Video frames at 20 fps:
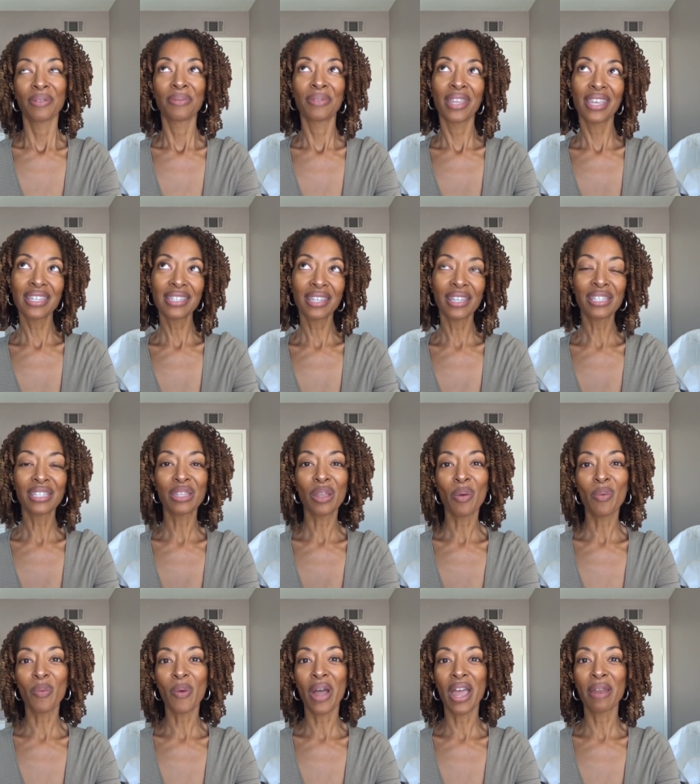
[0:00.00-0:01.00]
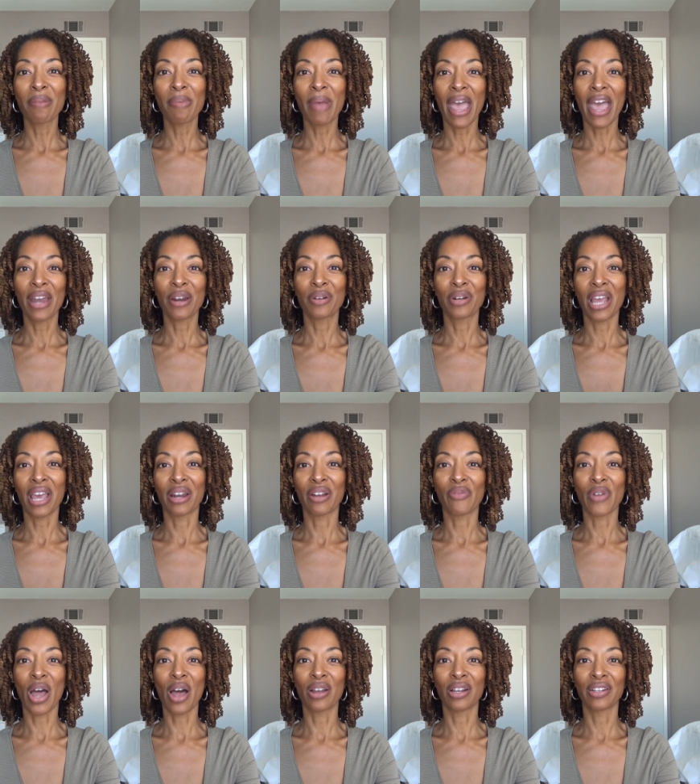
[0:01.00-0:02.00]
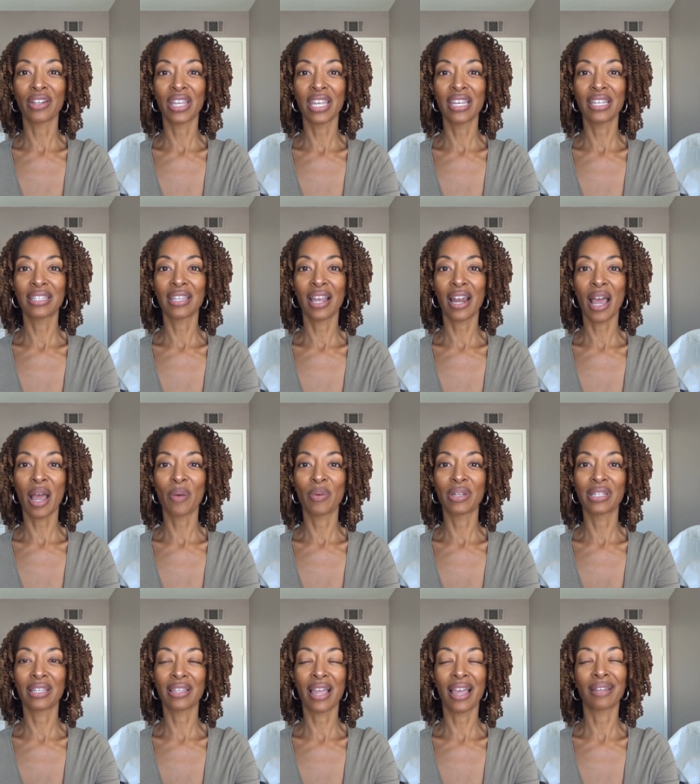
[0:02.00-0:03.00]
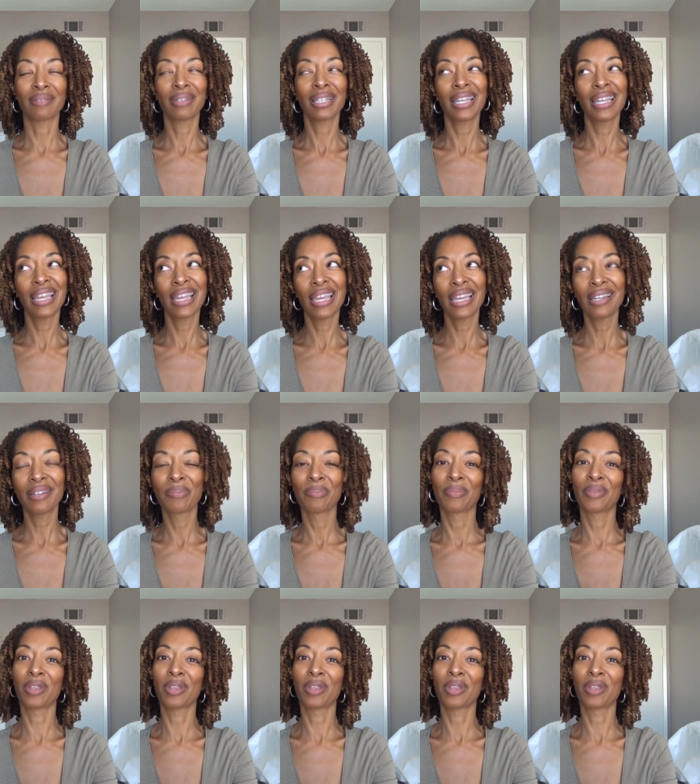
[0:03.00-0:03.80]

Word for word: this is the one pattern out of all of these that I was like, eh,